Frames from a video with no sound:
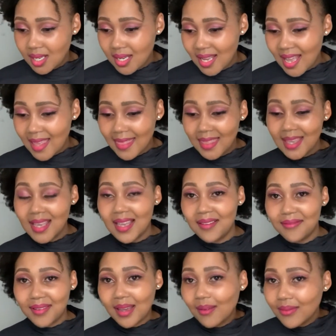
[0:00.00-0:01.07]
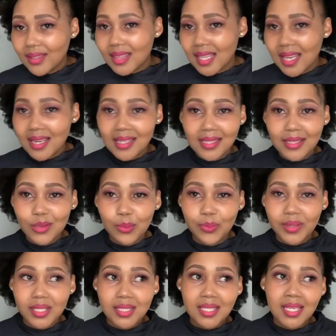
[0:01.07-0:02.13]
I think I've covered that a little
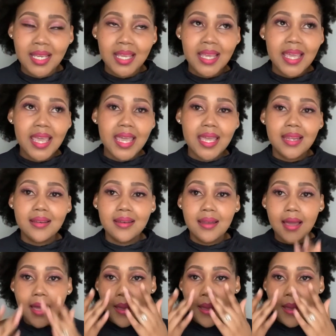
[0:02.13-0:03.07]
bit in